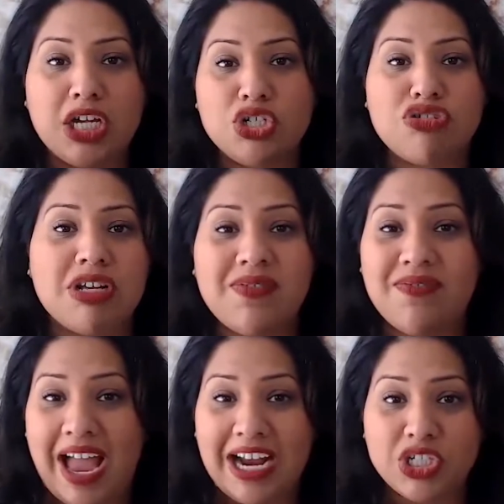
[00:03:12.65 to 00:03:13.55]
and trust
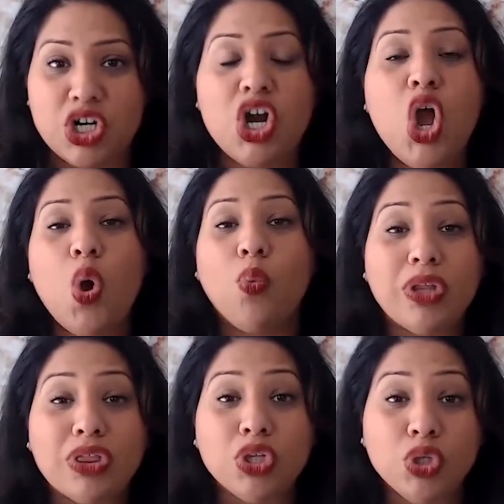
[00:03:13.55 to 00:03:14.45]
factor
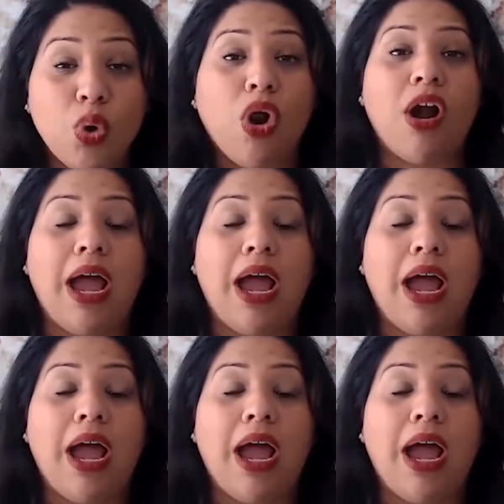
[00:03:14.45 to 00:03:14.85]
with your